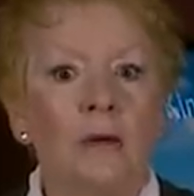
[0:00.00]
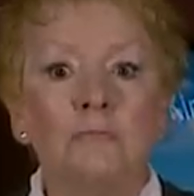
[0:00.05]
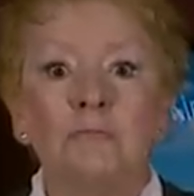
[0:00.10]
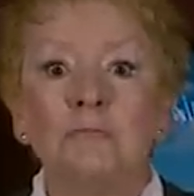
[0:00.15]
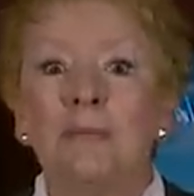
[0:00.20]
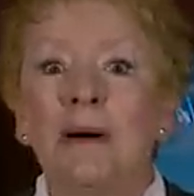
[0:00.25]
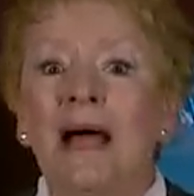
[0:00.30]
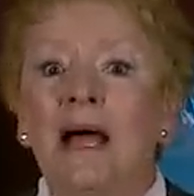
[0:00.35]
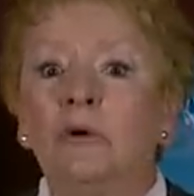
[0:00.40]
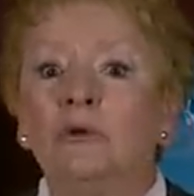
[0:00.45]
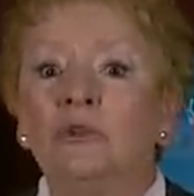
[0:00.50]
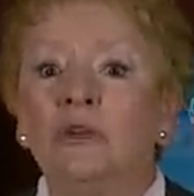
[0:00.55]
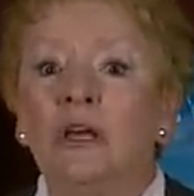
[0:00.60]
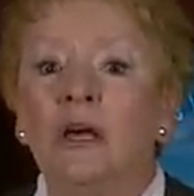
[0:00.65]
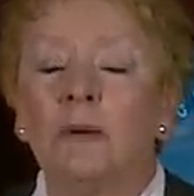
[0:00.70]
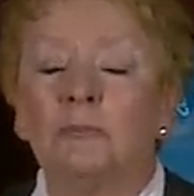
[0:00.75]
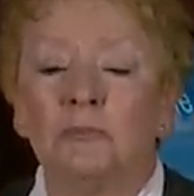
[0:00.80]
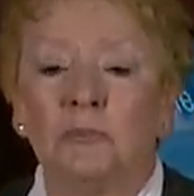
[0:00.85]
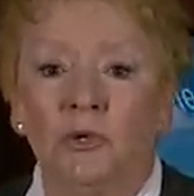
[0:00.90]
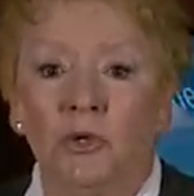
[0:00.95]
bound
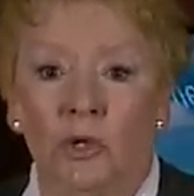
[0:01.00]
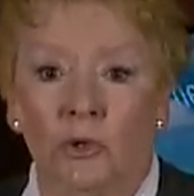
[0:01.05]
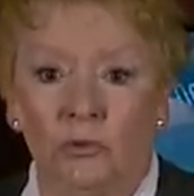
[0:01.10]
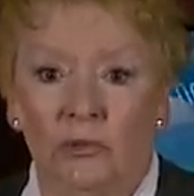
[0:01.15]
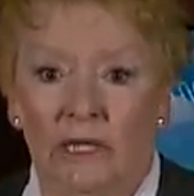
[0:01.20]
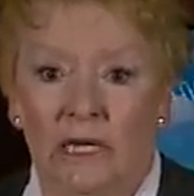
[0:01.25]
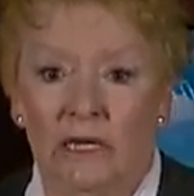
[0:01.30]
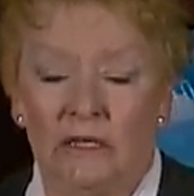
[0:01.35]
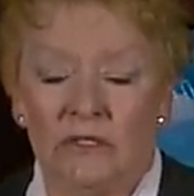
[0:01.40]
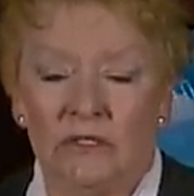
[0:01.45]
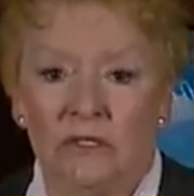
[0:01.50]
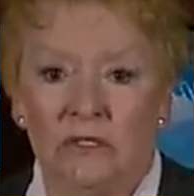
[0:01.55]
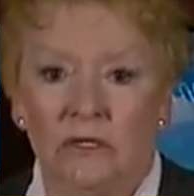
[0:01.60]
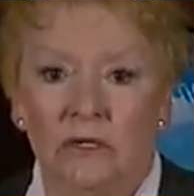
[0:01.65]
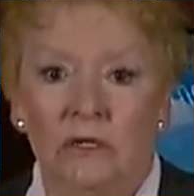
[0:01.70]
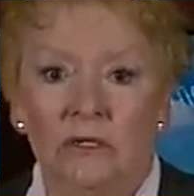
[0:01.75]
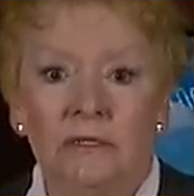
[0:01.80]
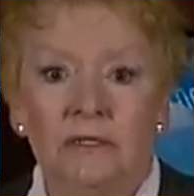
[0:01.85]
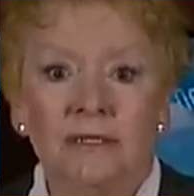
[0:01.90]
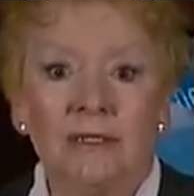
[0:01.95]
up, no less,
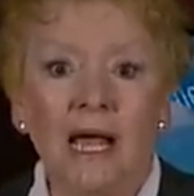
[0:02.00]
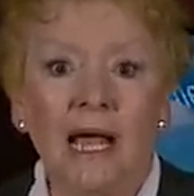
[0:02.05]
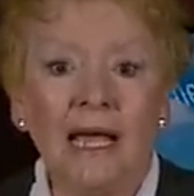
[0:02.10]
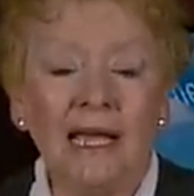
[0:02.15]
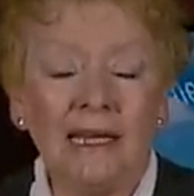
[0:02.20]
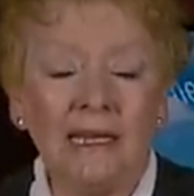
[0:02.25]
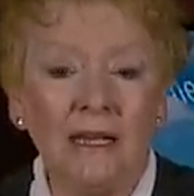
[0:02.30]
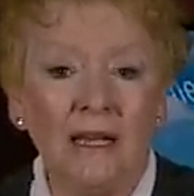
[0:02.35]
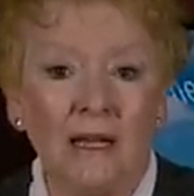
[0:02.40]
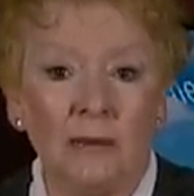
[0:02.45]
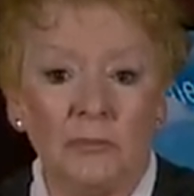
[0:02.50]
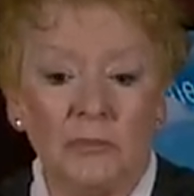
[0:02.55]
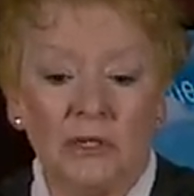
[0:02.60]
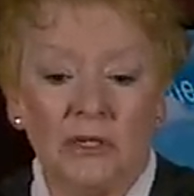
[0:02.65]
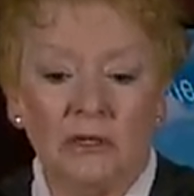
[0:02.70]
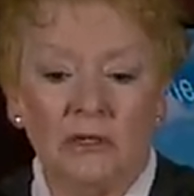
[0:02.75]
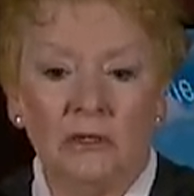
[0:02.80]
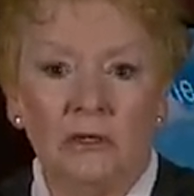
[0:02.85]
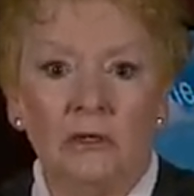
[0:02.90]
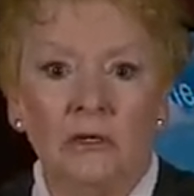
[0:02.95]
tied up,
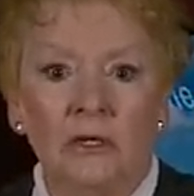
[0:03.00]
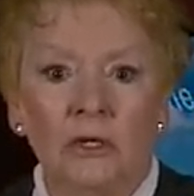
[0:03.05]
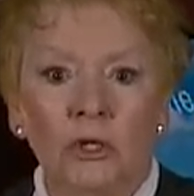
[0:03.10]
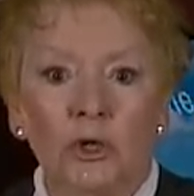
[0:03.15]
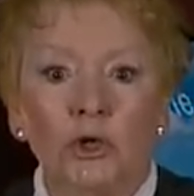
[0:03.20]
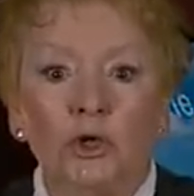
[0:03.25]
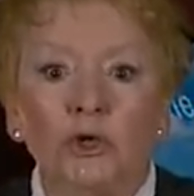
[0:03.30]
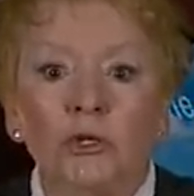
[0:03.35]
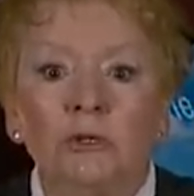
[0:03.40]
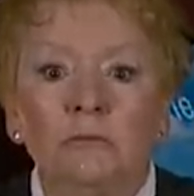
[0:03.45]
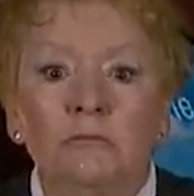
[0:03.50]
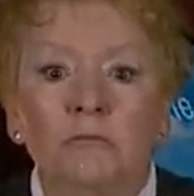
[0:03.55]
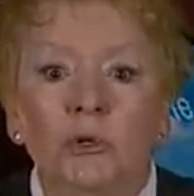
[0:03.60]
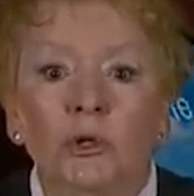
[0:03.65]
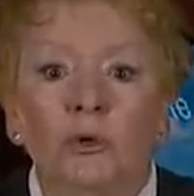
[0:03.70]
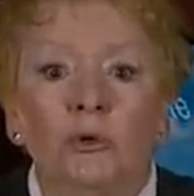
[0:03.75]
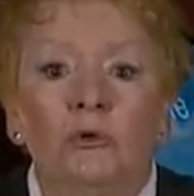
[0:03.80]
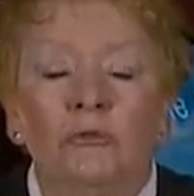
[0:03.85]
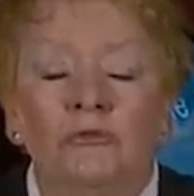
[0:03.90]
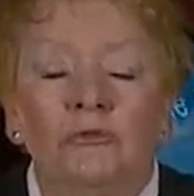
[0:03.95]
couldn't
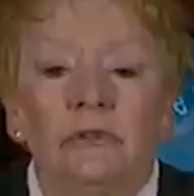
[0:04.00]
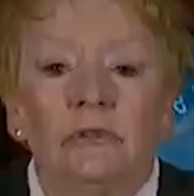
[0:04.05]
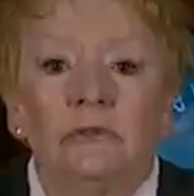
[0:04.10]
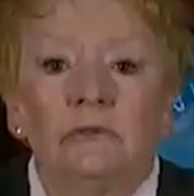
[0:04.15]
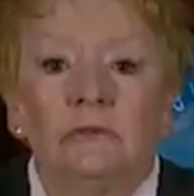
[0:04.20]
move.